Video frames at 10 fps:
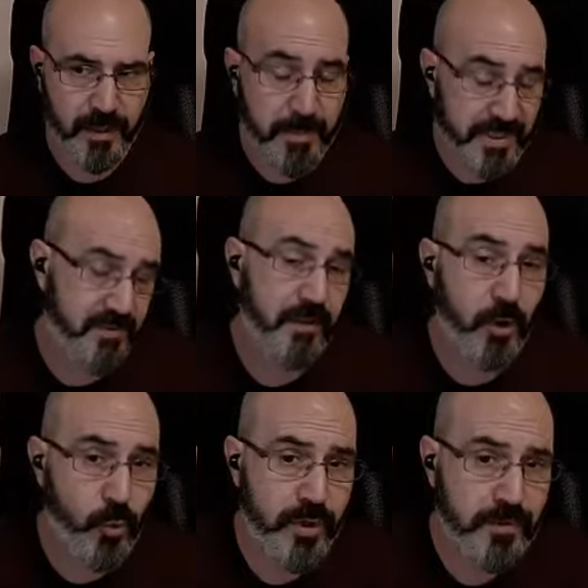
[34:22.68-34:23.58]
a bit
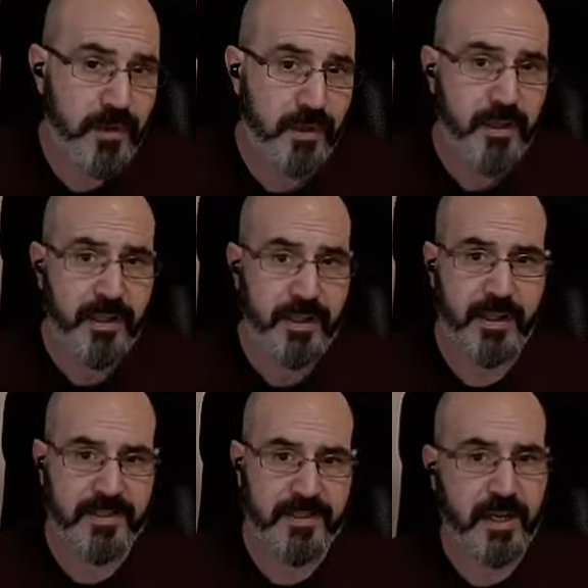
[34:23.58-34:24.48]
slower,
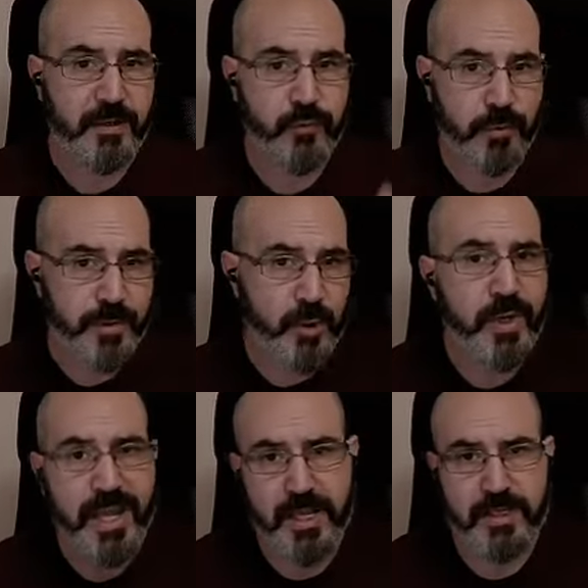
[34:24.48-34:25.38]
aside from
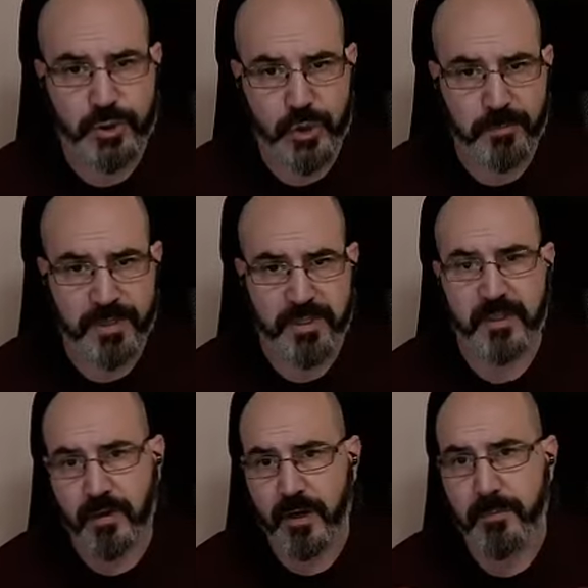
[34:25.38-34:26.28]
UK and Germany,
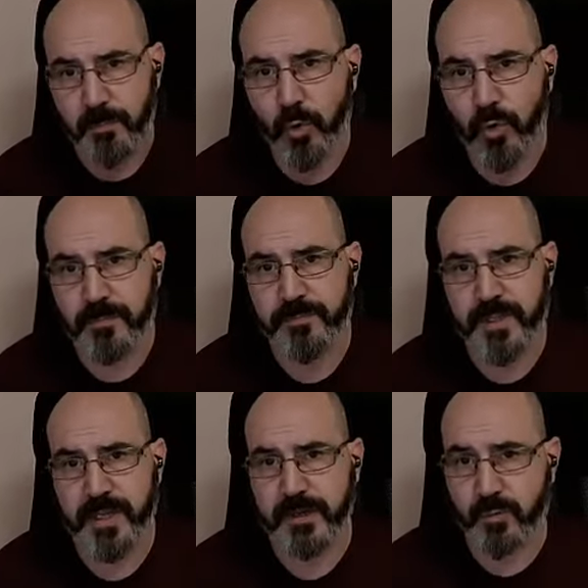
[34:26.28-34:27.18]
they are more
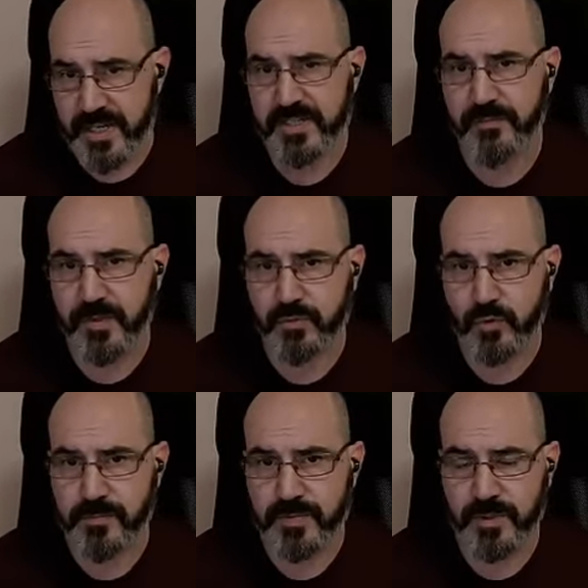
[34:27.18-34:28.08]
aggressive in
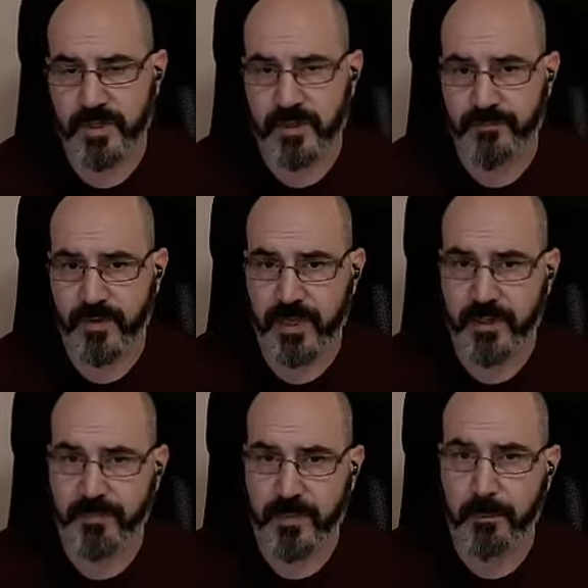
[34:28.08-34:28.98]
terms of
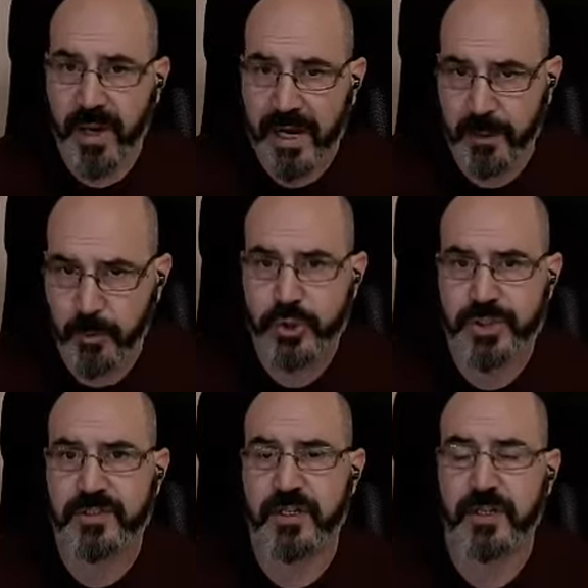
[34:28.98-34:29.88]
buy
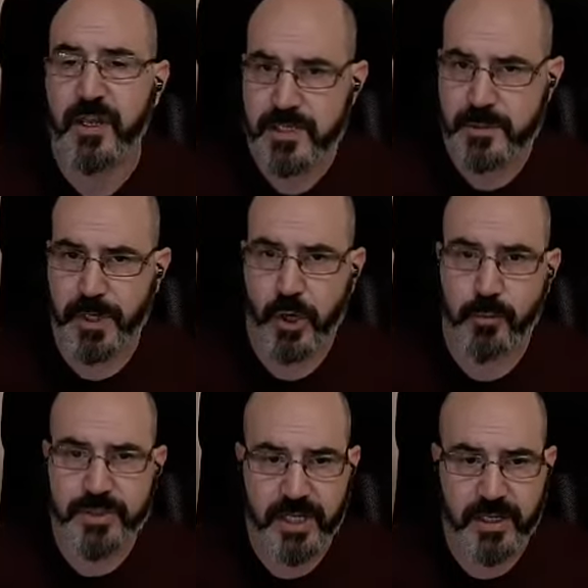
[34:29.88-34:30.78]
purchasing smart
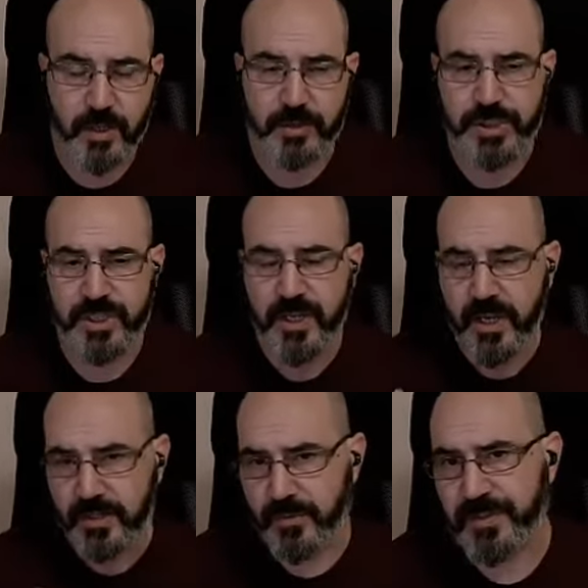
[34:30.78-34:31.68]
home technology.
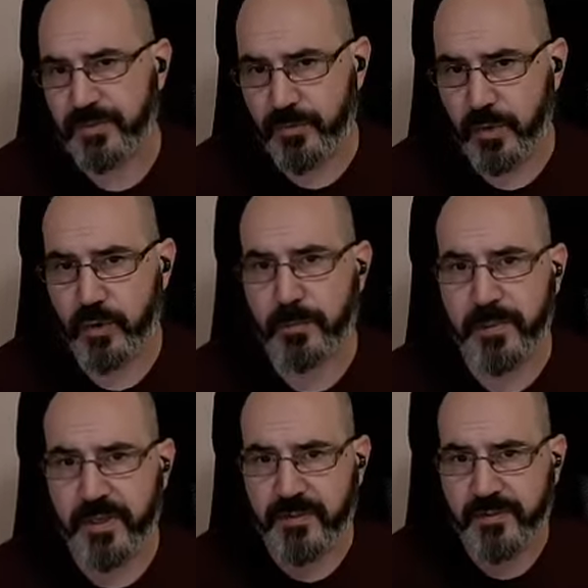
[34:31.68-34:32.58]
The rest of Europe
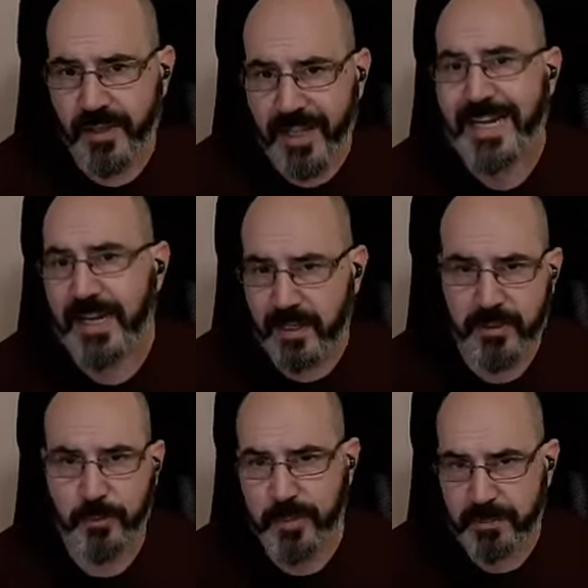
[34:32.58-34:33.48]
is lagging a
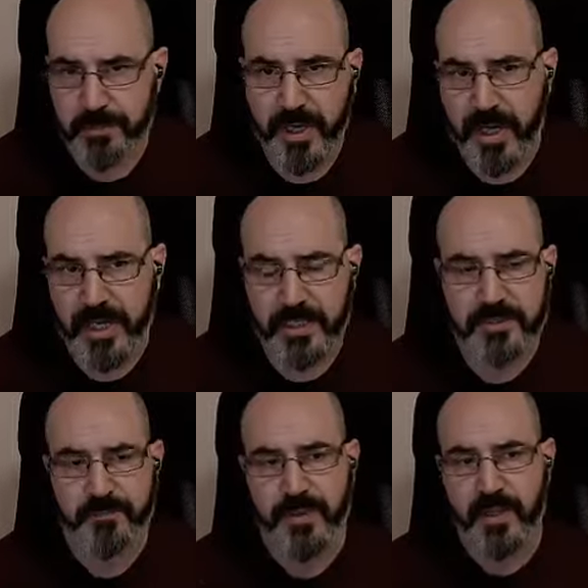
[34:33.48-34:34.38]
little bit behind.
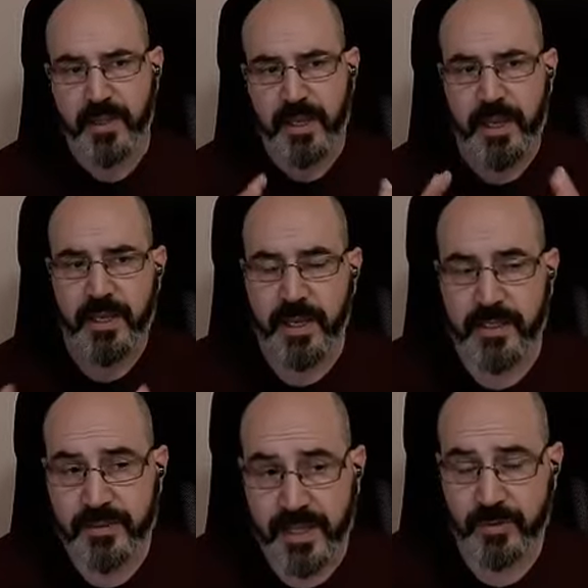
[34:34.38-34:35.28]

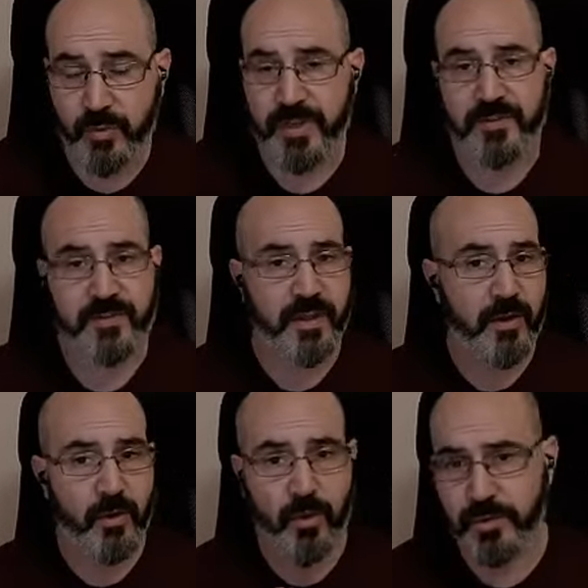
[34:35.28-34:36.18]
And then there is
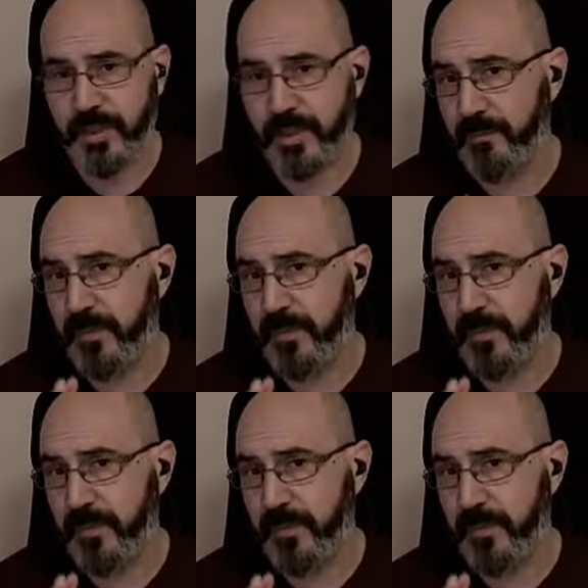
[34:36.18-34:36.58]
all the